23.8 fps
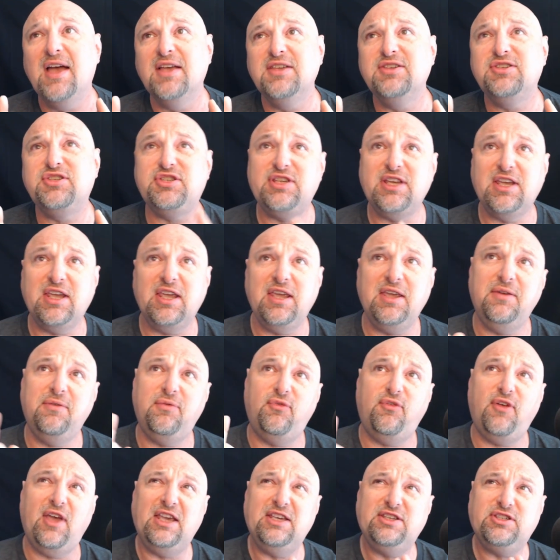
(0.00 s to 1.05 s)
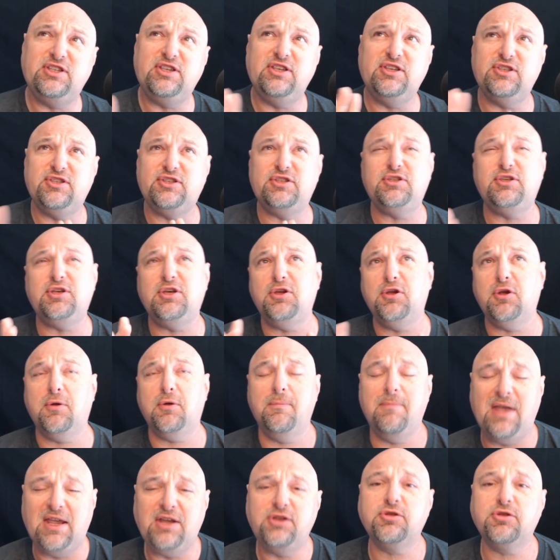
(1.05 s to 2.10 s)
singing faces to your
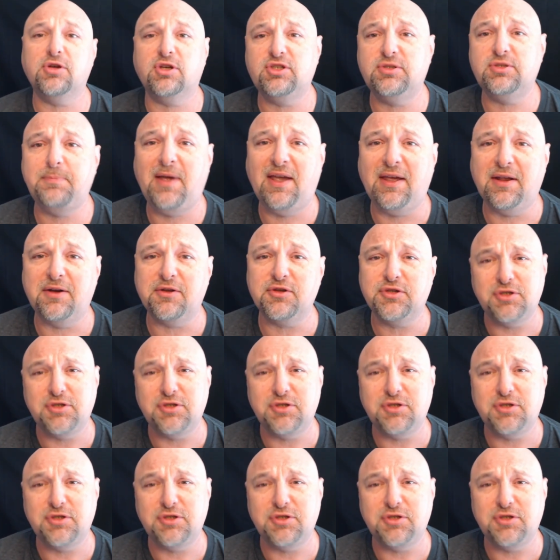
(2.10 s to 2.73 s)
matrix panel.